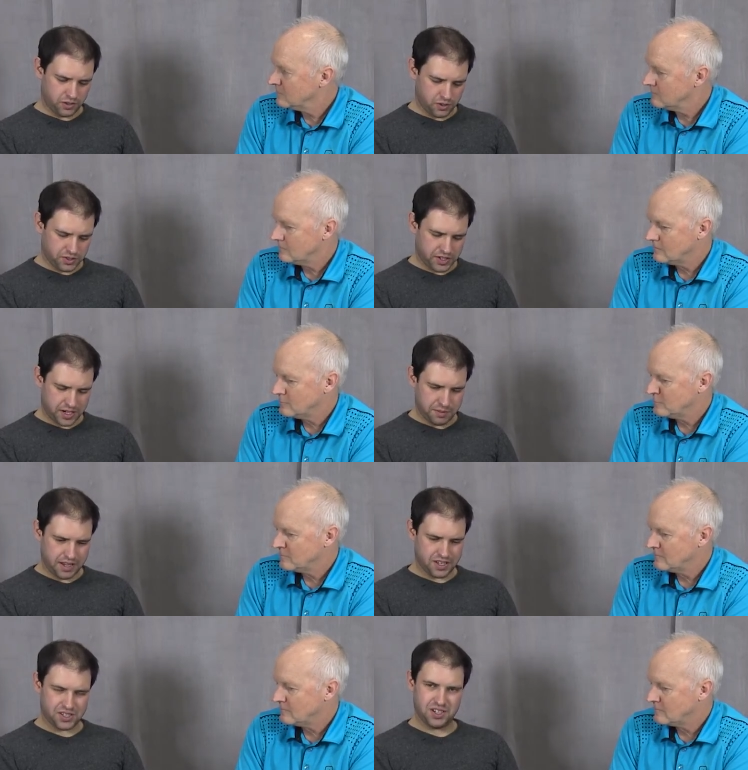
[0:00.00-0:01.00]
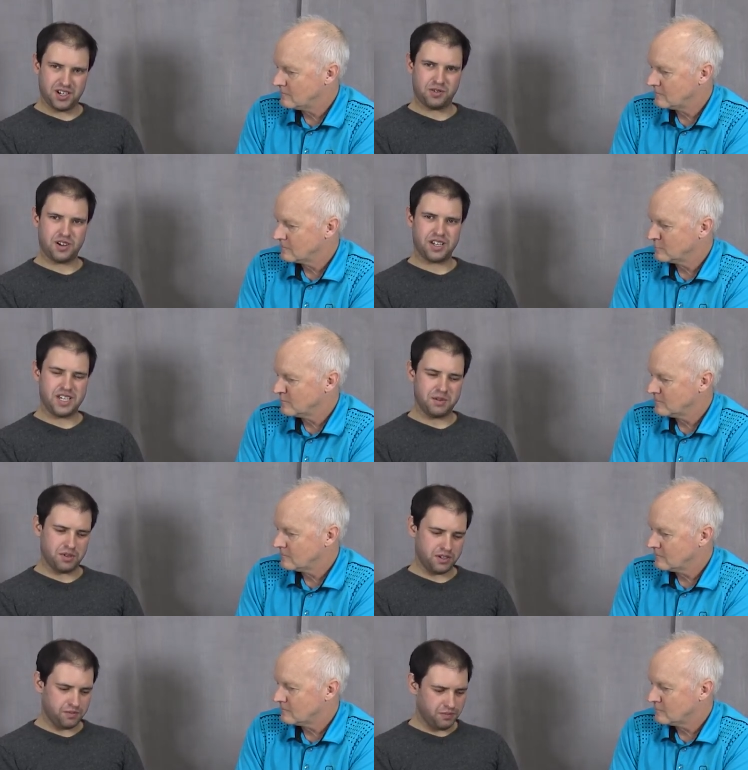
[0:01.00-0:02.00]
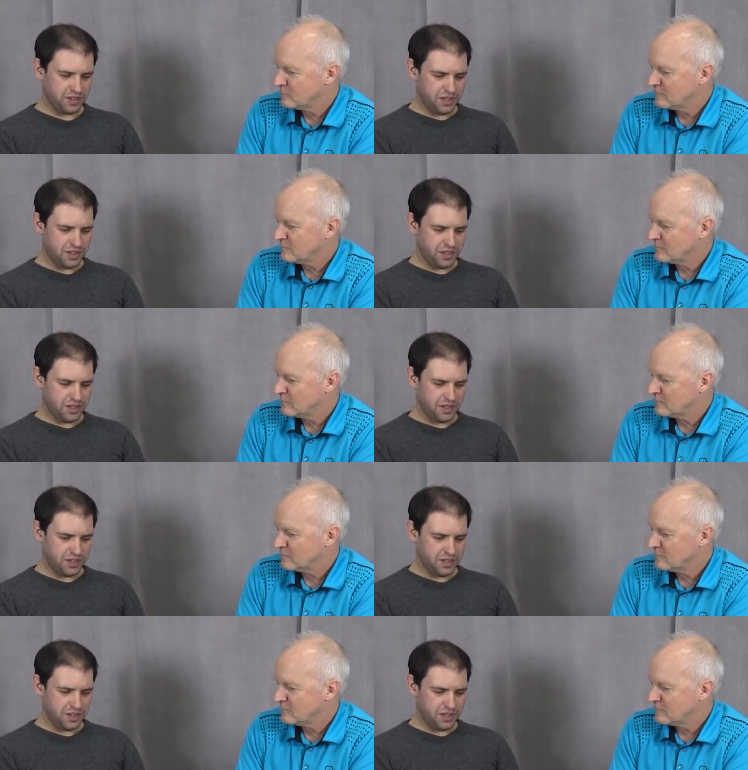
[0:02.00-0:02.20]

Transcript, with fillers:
Speaker 1: on the north side of Madison here where I keep it,